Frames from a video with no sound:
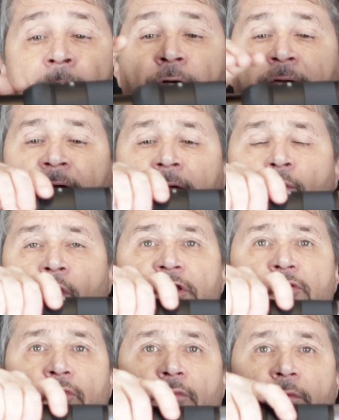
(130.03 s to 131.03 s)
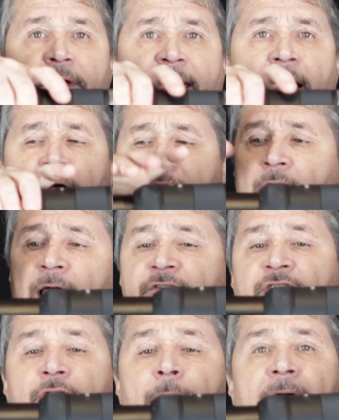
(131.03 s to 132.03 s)
Okay, when you carry the
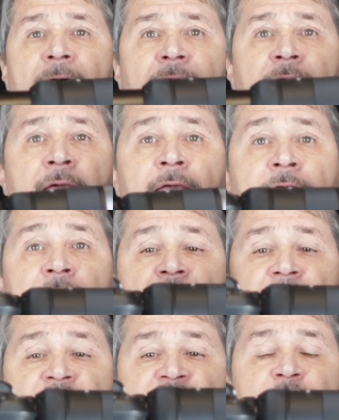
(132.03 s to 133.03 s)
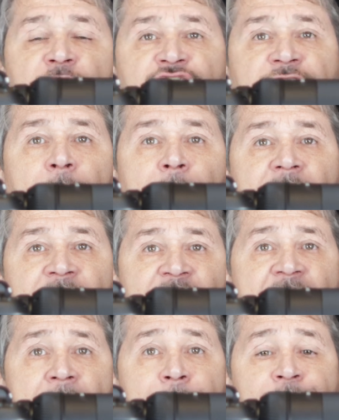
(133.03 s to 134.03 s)
lens in your bag, you get to smush it up like
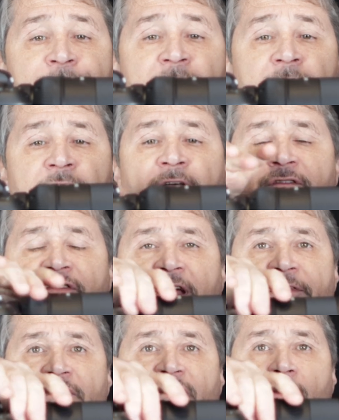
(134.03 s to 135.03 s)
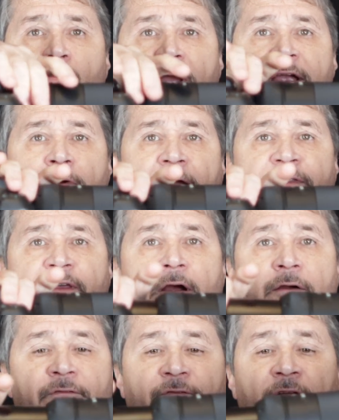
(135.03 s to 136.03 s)
that. They've just got this little ring right
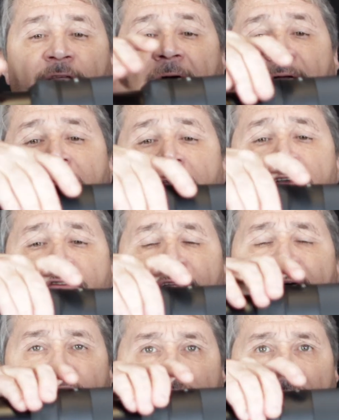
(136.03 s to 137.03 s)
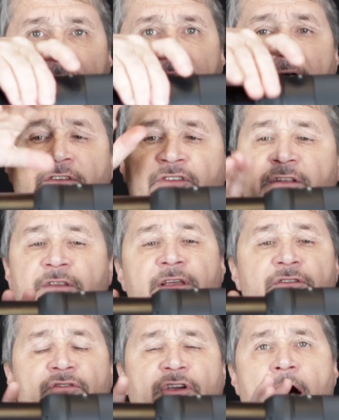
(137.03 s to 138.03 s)
there for that. So that's kind of nice.
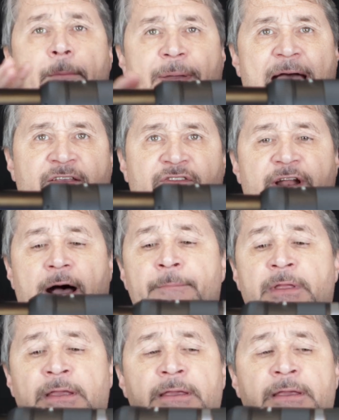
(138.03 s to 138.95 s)
It compacts it up.